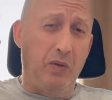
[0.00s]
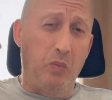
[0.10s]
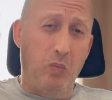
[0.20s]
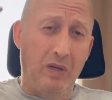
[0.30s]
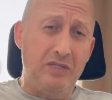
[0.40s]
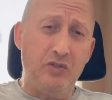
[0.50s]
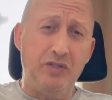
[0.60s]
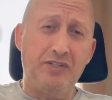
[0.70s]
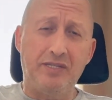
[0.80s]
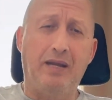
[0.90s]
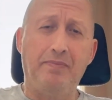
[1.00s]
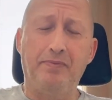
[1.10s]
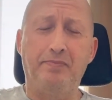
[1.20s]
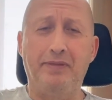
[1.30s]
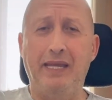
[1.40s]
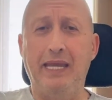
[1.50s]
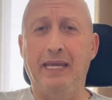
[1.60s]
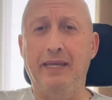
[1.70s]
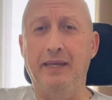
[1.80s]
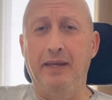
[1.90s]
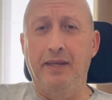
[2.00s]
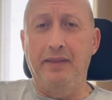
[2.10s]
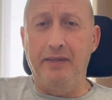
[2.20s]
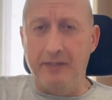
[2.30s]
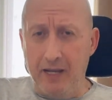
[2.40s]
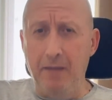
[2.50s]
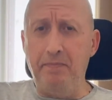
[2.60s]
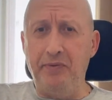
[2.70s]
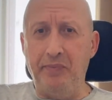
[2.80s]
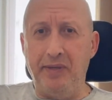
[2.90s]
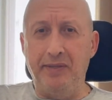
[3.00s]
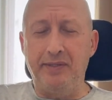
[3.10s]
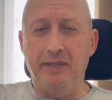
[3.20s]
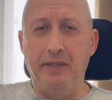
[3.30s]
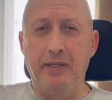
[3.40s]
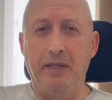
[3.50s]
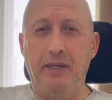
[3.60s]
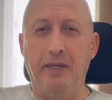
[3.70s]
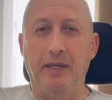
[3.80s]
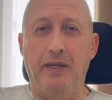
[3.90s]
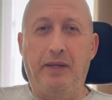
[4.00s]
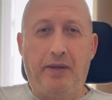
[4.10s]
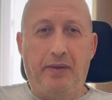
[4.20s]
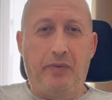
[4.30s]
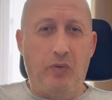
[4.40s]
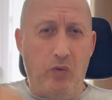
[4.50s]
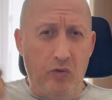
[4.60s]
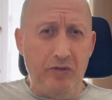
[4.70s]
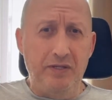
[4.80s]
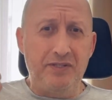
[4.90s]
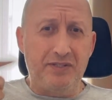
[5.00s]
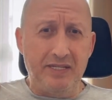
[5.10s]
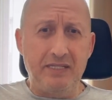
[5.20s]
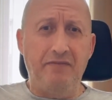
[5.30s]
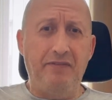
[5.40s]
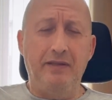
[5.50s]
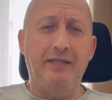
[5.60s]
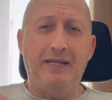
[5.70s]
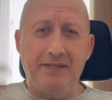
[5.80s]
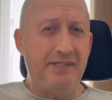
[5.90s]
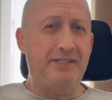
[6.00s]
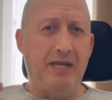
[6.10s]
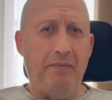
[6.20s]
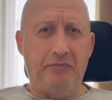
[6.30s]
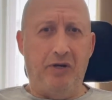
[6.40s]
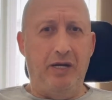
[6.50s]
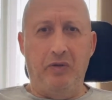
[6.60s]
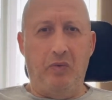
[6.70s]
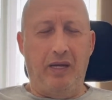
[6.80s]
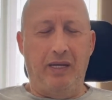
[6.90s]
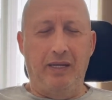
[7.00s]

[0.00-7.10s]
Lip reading: once you stop playing the accompaniment, the audience doesn't feel that it stopped right away.